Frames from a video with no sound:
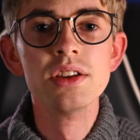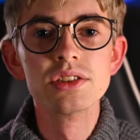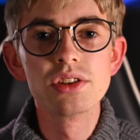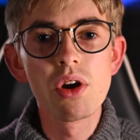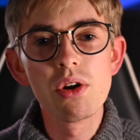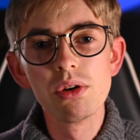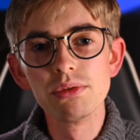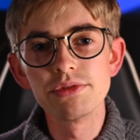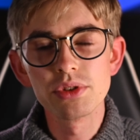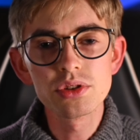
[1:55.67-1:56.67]

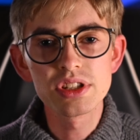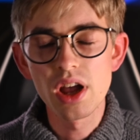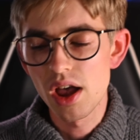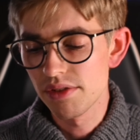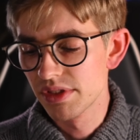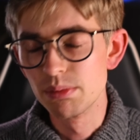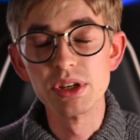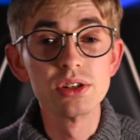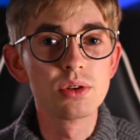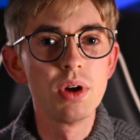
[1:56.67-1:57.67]
So first off, the
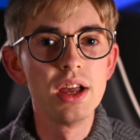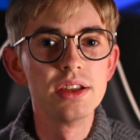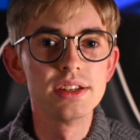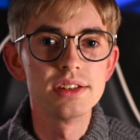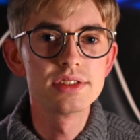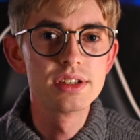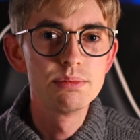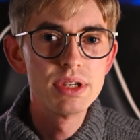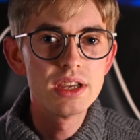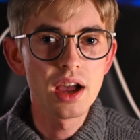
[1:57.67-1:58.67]
build quality. To
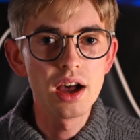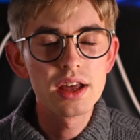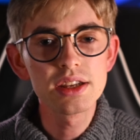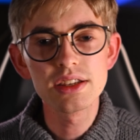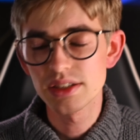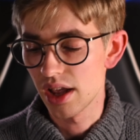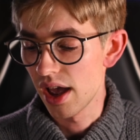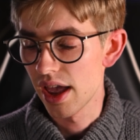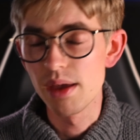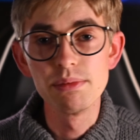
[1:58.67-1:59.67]
be honest,
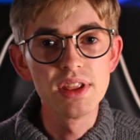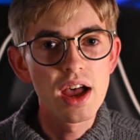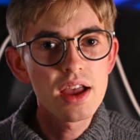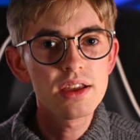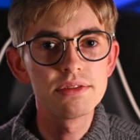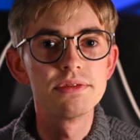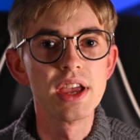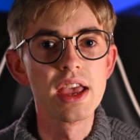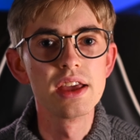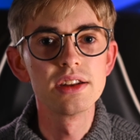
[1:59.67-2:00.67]
I am not a
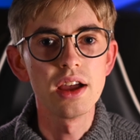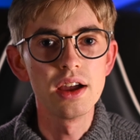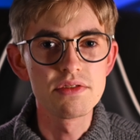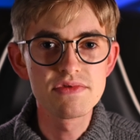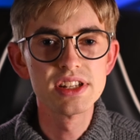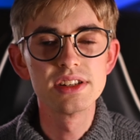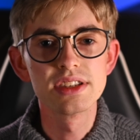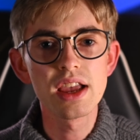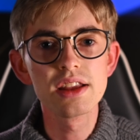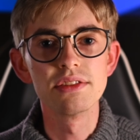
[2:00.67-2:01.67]
fan of the
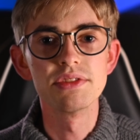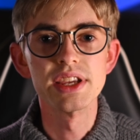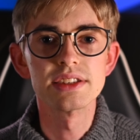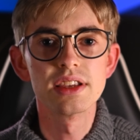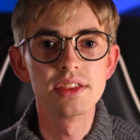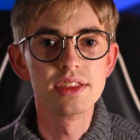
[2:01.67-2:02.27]
design of this.